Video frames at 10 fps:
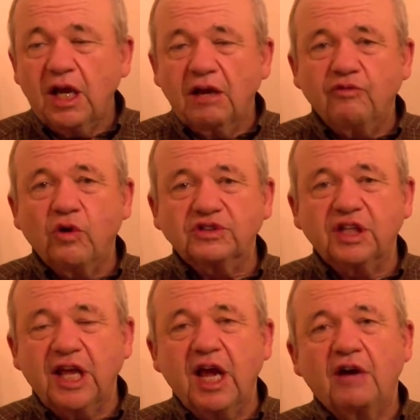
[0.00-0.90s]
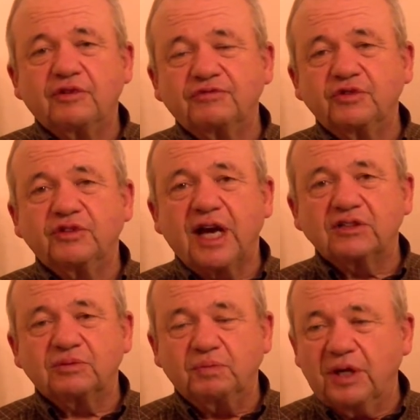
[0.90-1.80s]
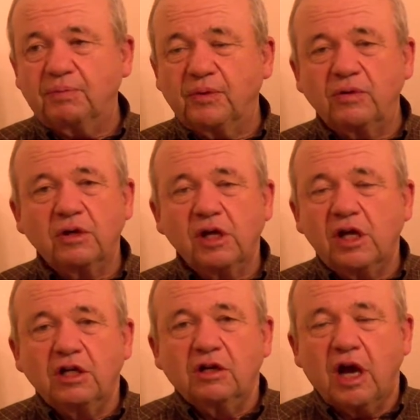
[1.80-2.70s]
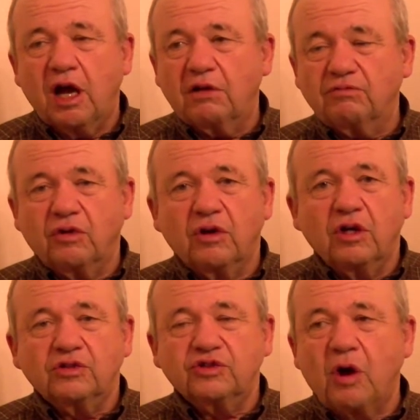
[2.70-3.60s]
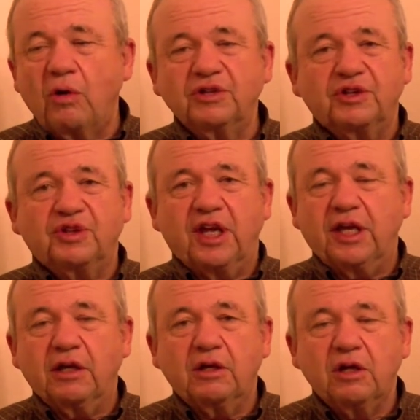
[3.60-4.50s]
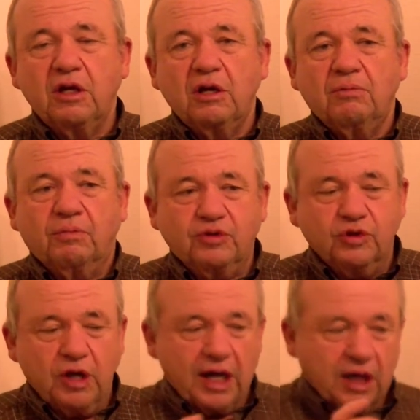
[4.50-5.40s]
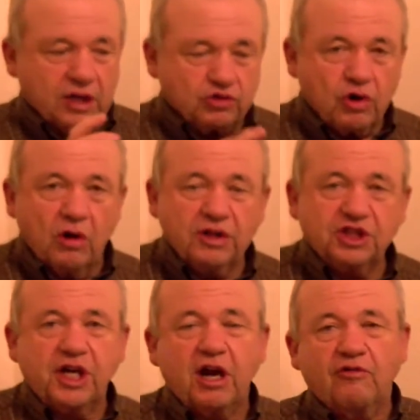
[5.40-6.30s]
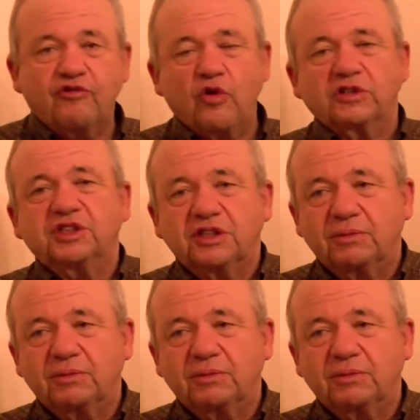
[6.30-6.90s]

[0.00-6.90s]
forced a layoff of 2,000 people, sold the thing got a controlling share, forced it to